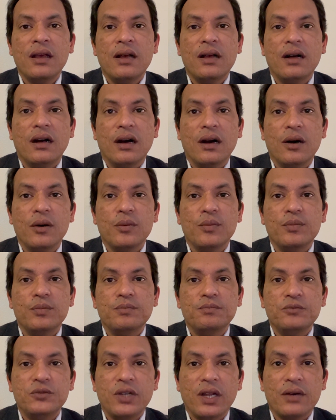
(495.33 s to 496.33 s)
uh,
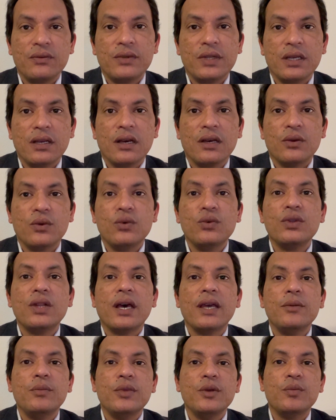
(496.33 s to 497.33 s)
drafting our own
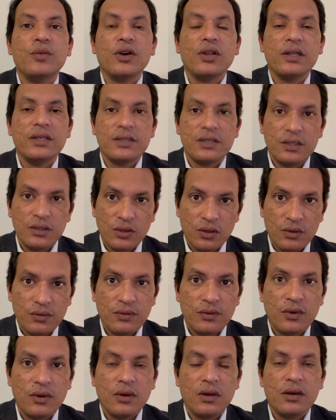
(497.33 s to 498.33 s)
IP policy of
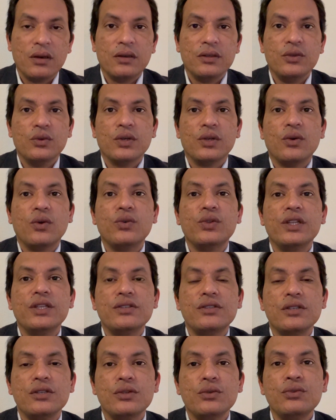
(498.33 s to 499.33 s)
uh, your own
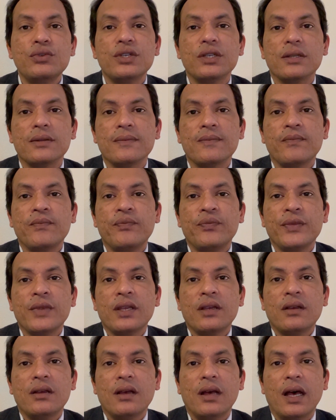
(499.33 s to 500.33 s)
institution
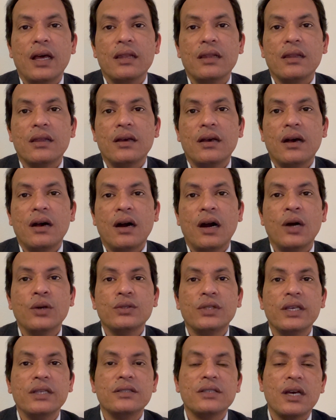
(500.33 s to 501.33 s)
and how
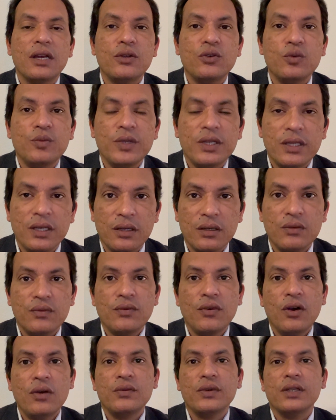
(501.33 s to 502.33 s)
things are to be taken
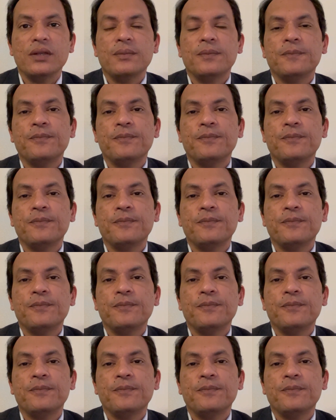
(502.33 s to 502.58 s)
forward